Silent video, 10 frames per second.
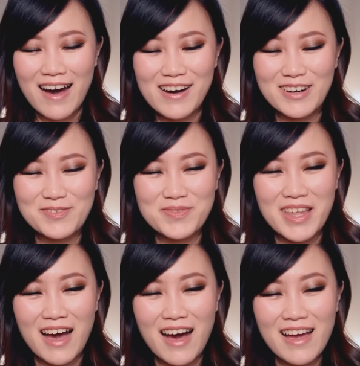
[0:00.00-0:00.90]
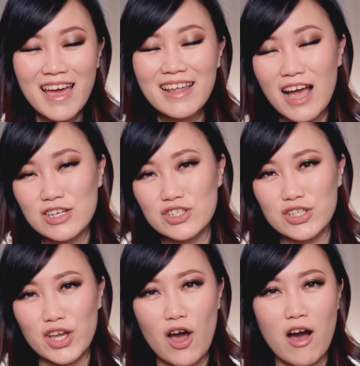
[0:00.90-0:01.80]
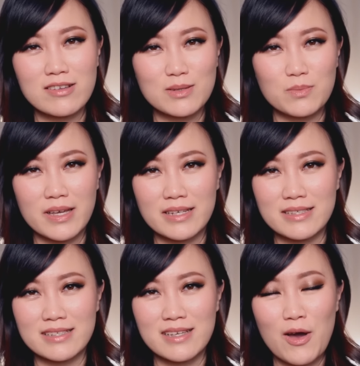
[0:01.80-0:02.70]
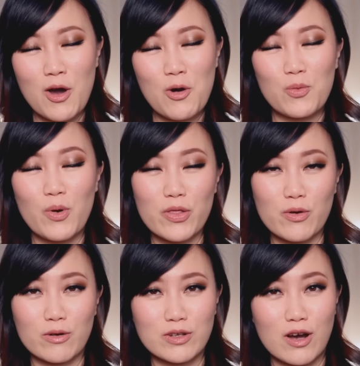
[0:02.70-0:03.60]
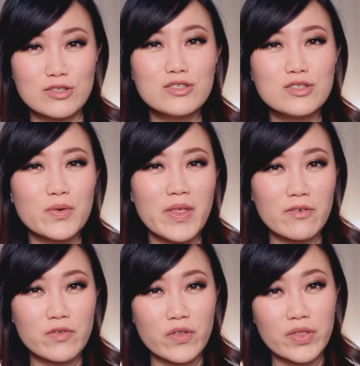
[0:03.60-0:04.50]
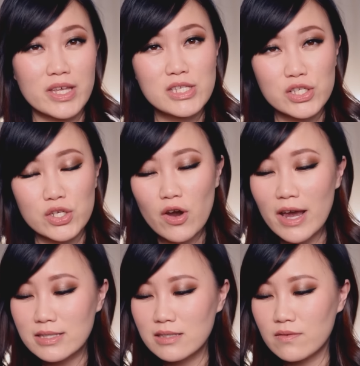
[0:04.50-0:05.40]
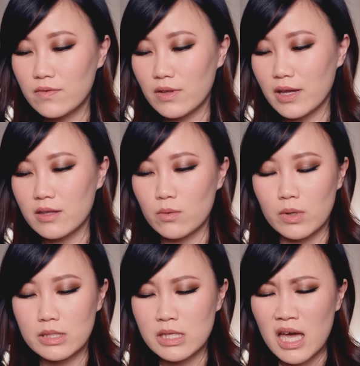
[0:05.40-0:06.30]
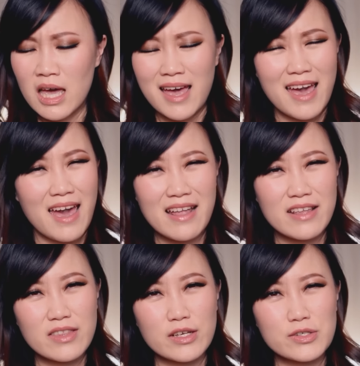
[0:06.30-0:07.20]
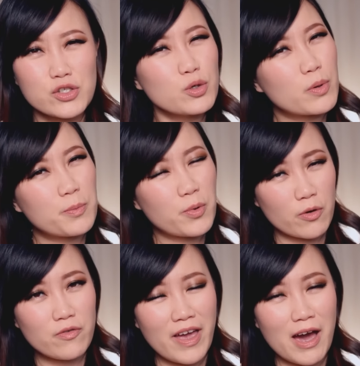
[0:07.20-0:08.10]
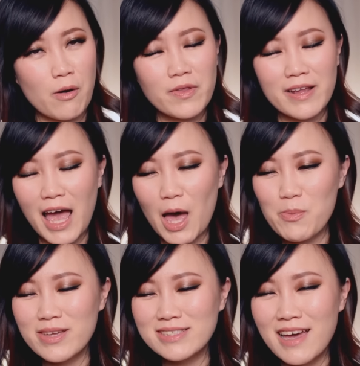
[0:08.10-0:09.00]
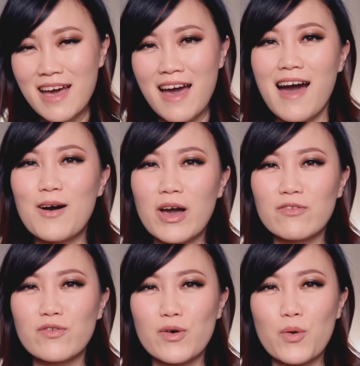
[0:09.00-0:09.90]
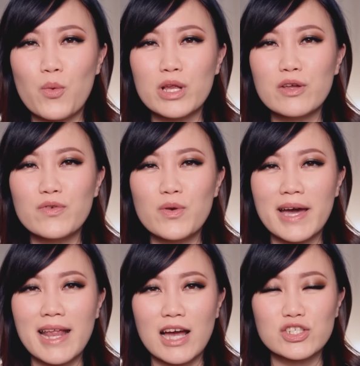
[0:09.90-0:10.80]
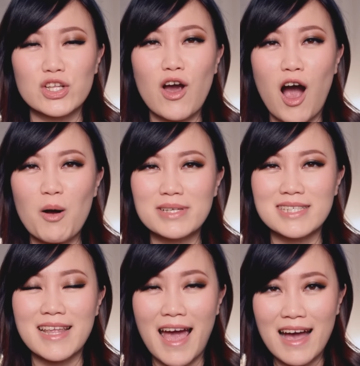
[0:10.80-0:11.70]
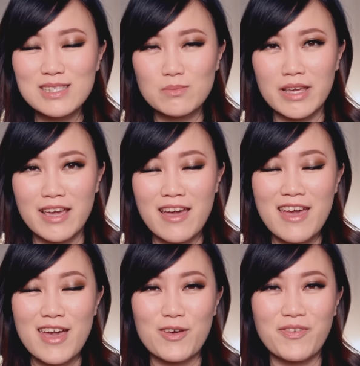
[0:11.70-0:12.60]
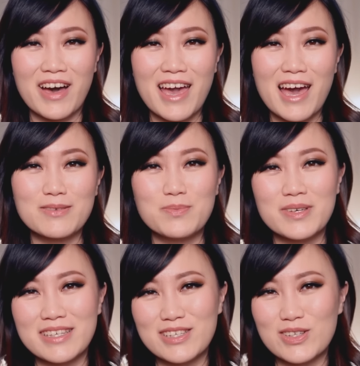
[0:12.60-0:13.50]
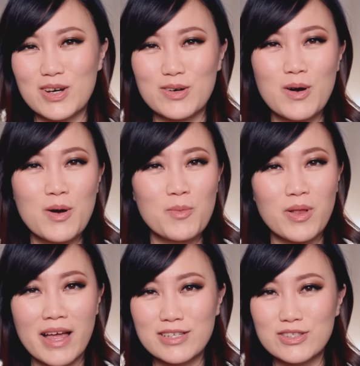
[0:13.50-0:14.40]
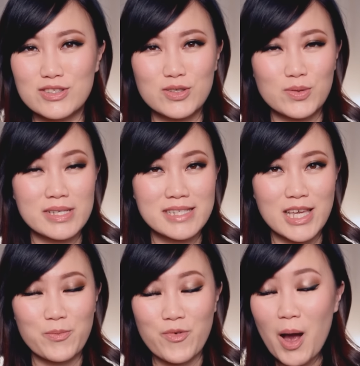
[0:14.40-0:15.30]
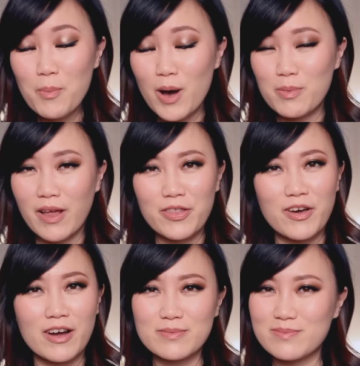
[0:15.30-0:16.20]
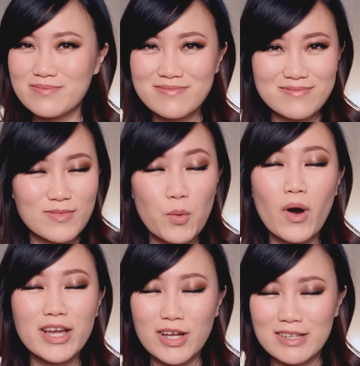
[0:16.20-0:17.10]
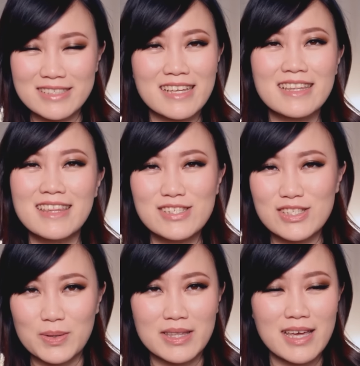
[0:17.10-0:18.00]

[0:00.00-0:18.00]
Um, I had actually contemplated whether or not to do that for this year. I didn't feel like there was anything super profound that happened. However, one of you had actually commented and asked me if I had been, you know, planning to do the same wrap up and I thought, why not? Let's do it.